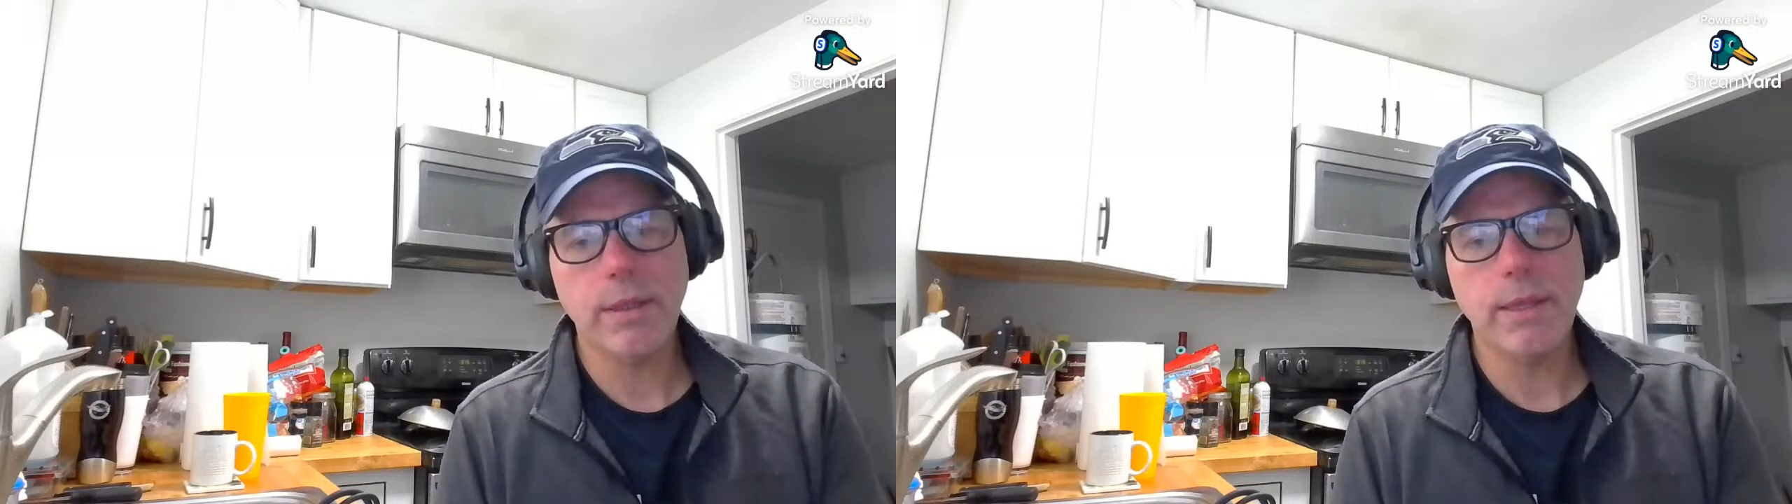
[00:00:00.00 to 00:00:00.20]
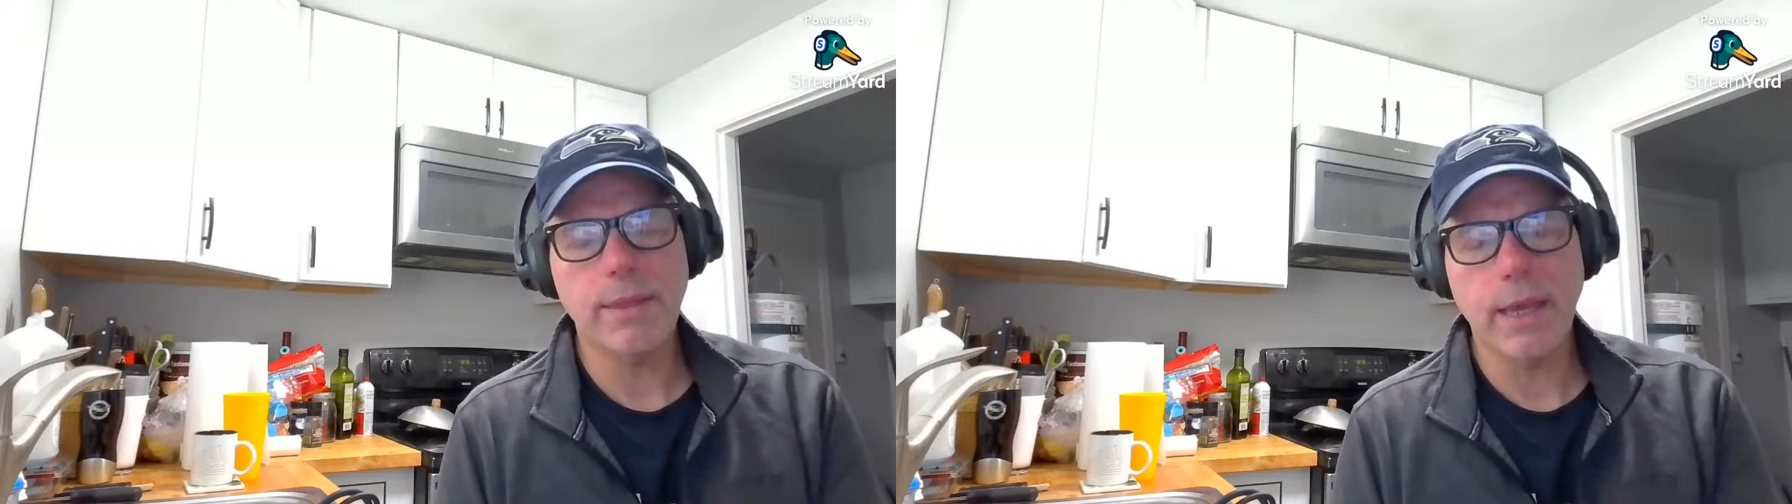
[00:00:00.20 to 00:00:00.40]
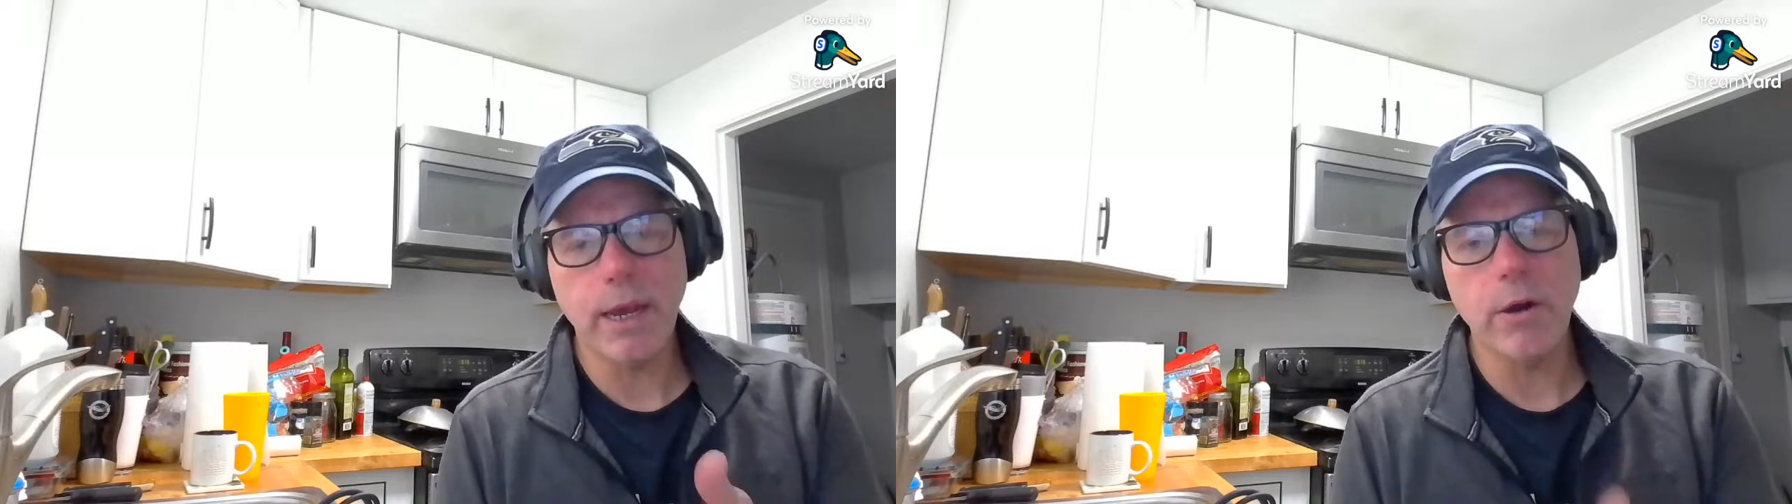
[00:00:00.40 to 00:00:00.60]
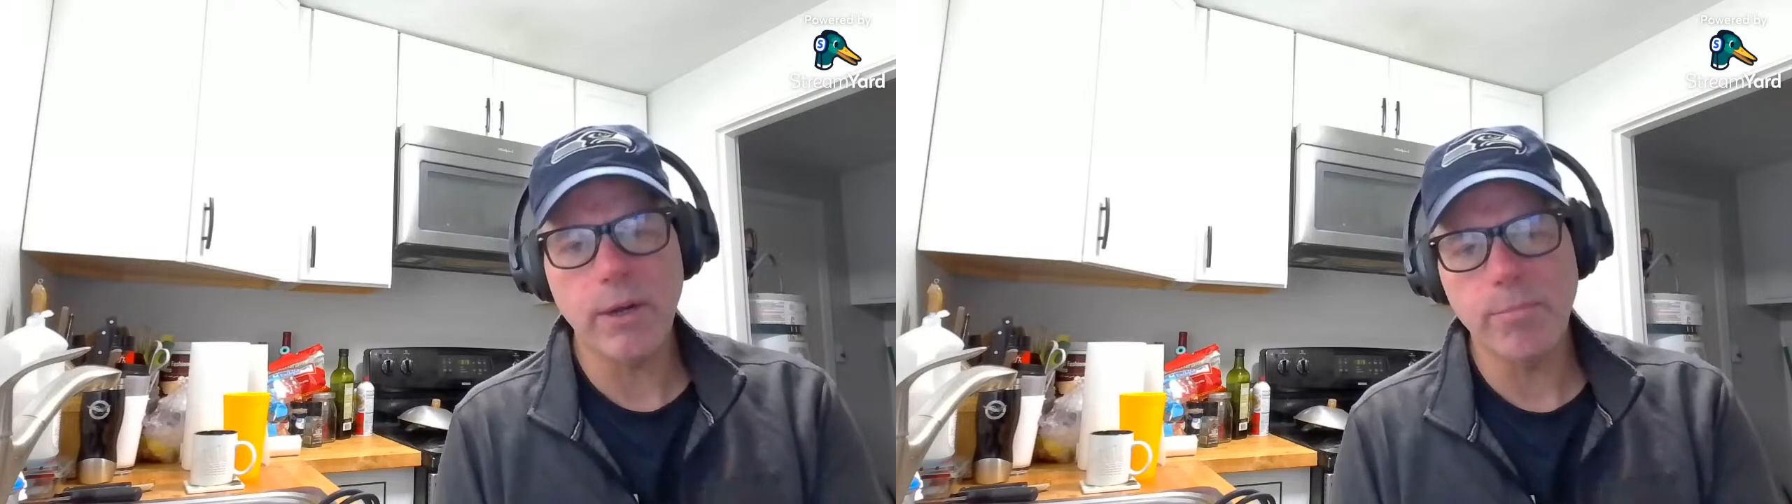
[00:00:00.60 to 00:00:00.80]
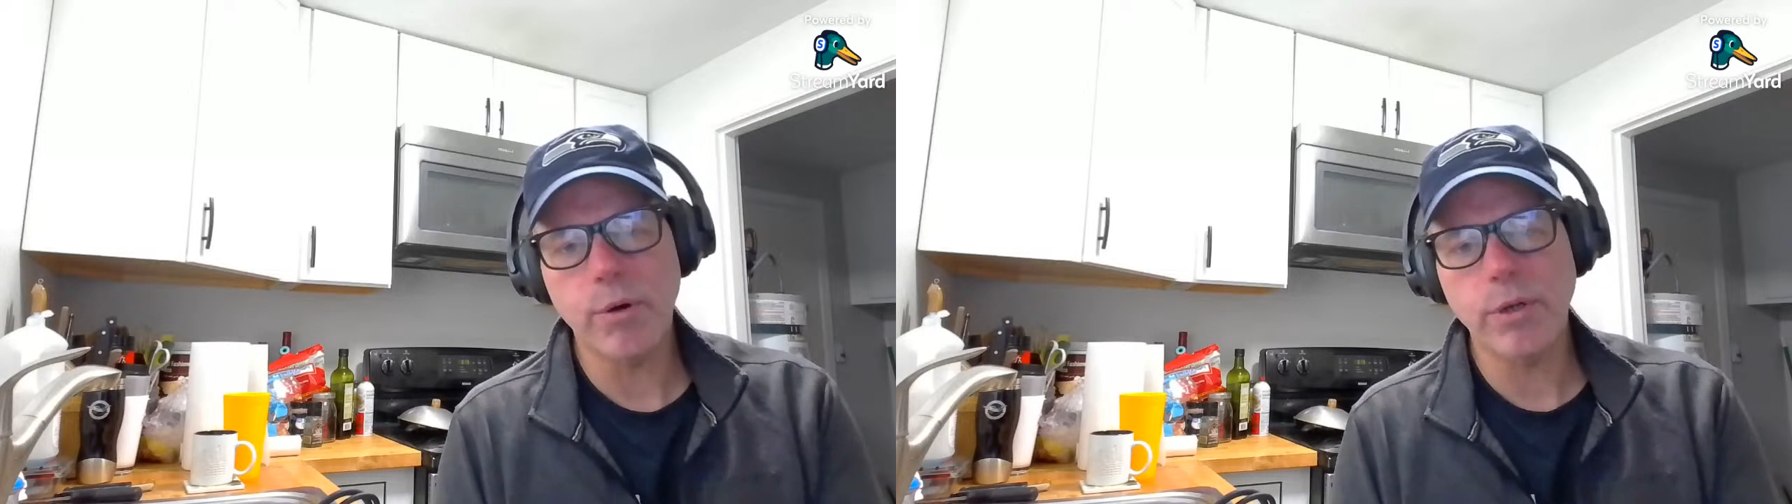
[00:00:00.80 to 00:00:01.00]
that they
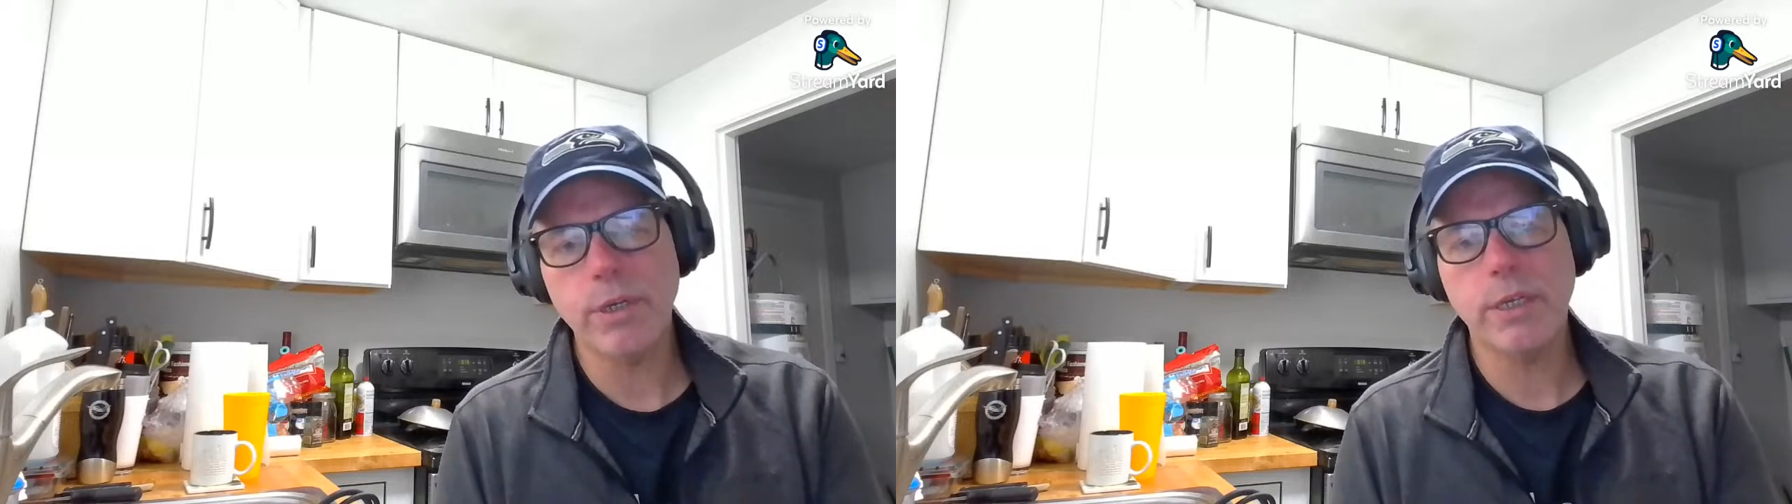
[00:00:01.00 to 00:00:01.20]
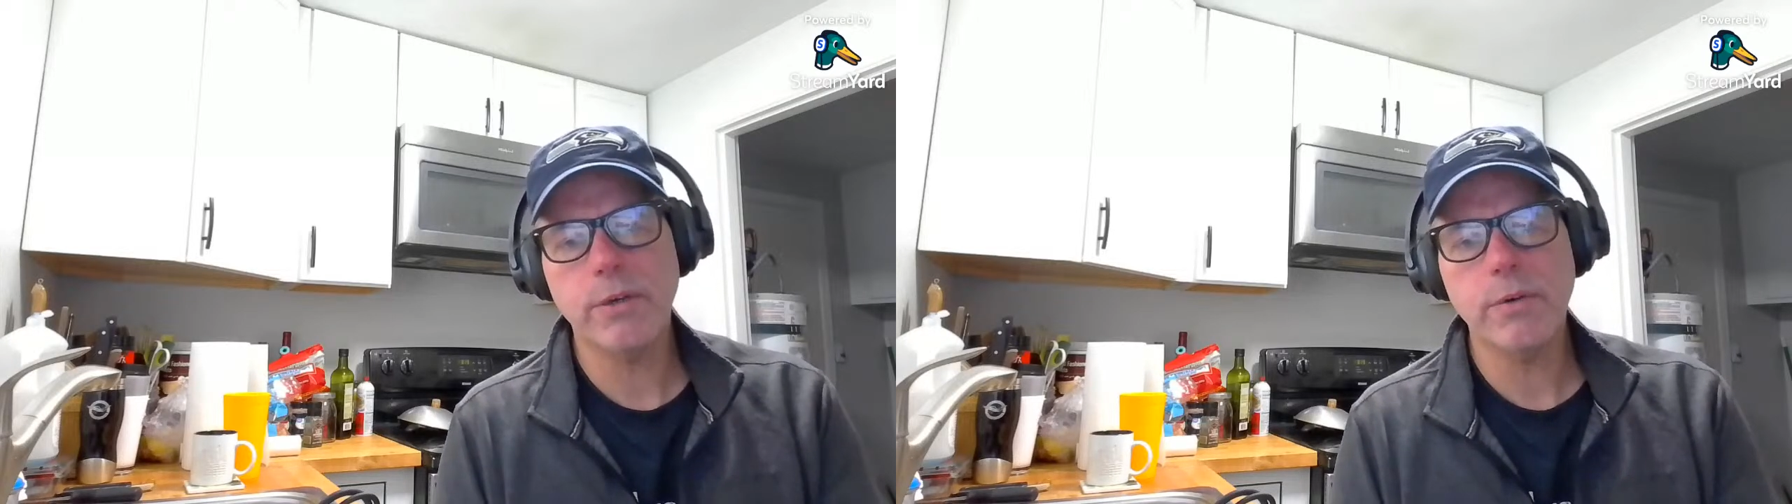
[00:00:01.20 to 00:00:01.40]
are important to